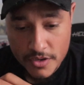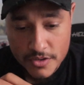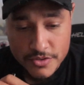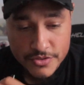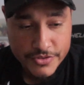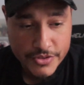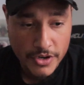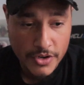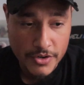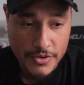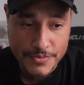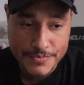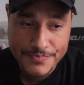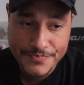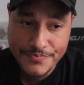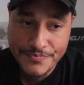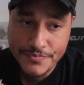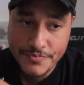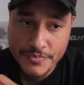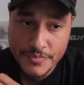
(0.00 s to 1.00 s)
So
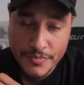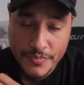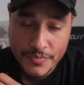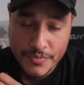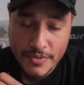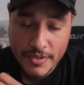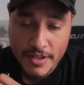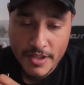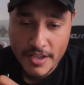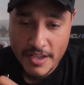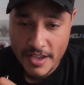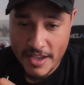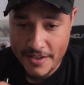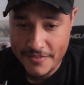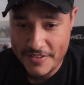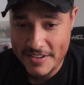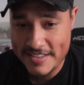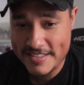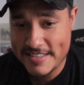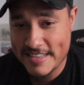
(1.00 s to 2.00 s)
if
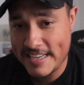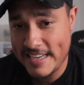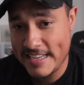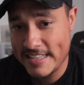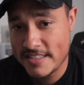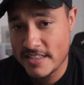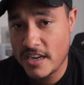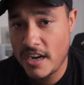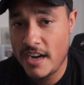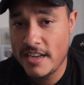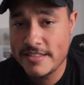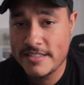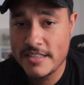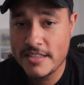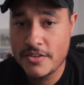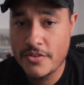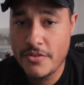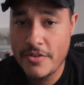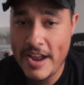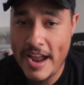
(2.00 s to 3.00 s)
it's kids
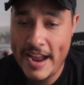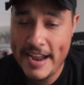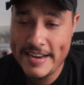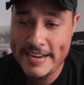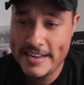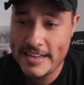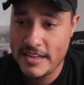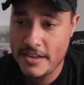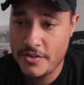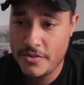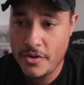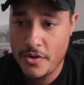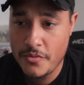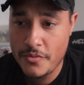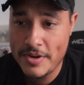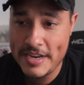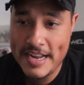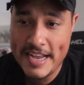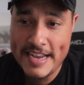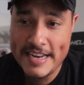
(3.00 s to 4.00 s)
content created
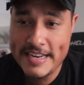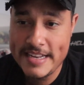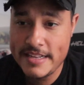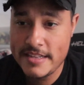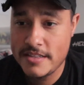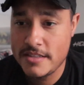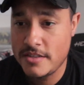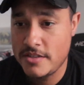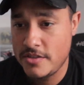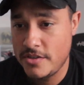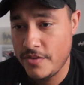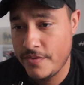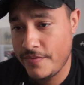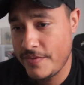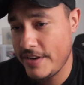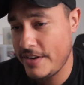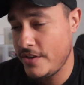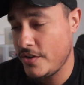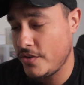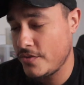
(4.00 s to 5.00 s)
related, your
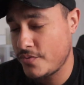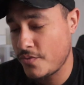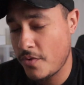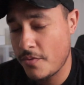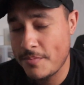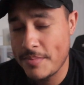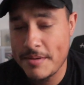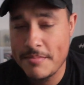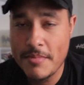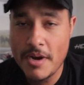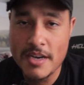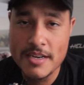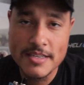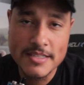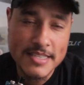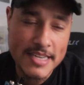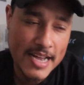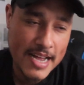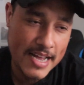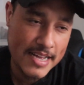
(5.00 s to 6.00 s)
videos won't be
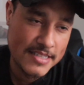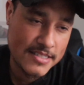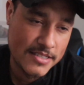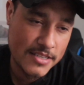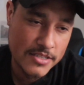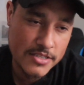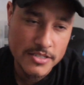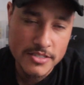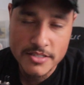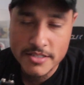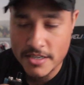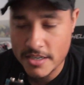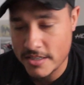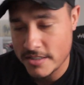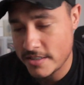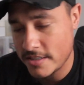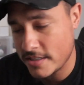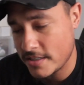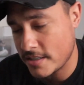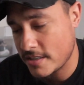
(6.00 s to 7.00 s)
monetized, such and
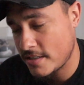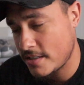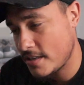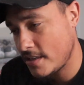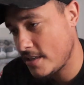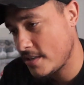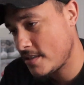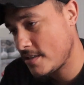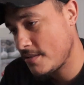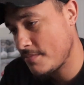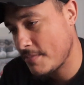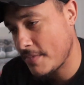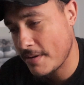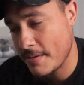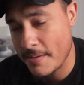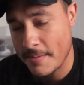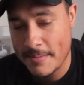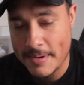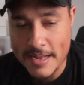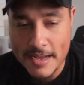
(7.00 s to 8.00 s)
such, and
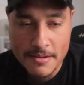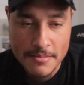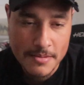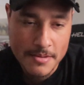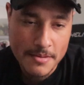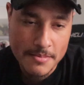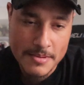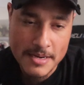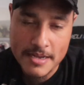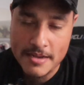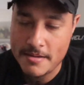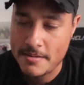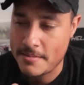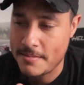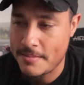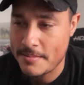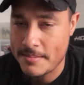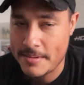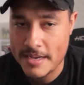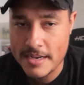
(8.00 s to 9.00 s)
blah blah blah blah blah
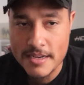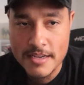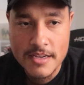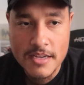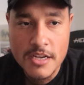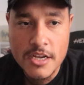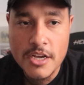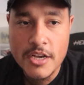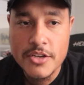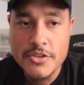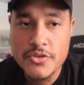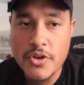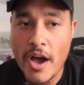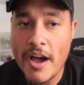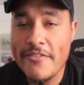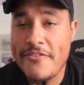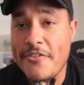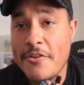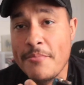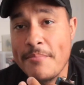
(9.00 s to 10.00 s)
blah blah. So
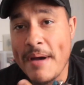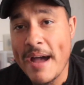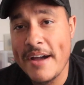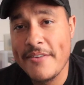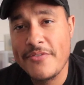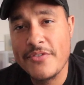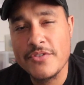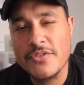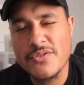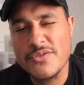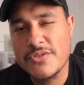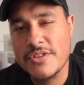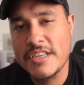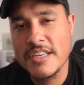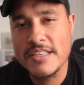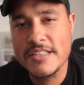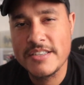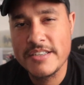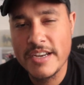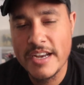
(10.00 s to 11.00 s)
I feel bad for those
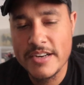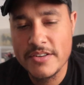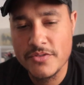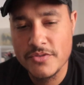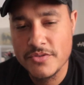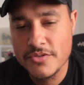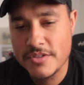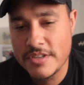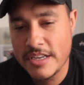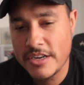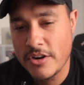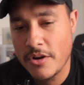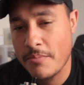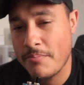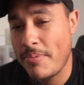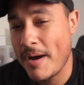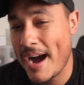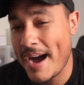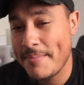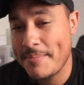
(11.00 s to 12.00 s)
kids channels that are
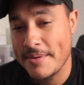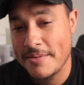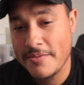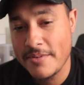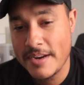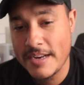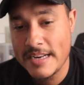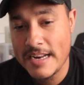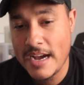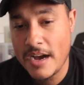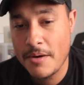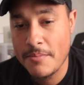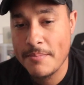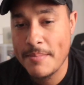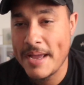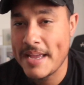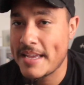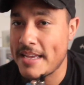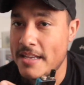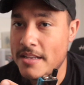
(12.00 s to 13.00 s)
popping right now,
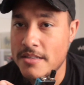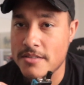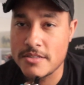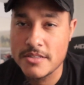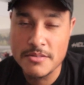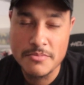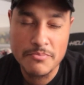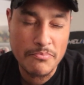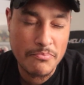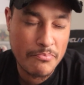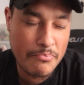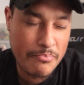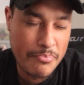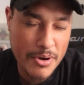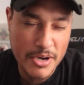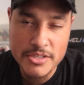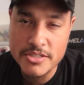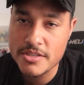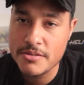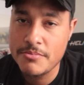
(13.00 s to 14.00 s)
making
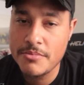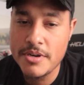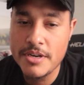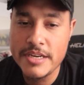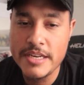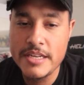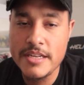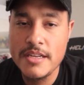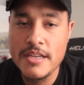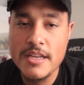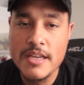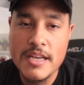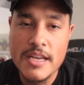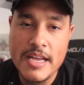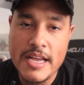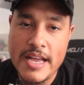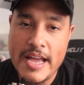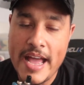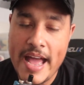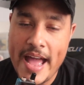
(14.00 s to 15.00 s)
bunch of money,
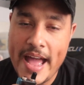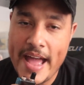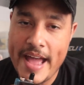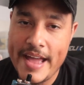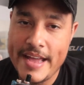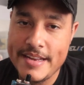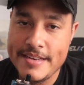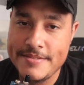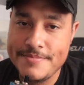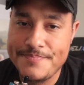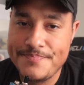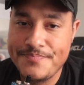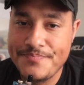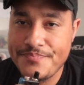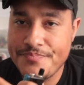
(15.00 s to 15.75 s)
and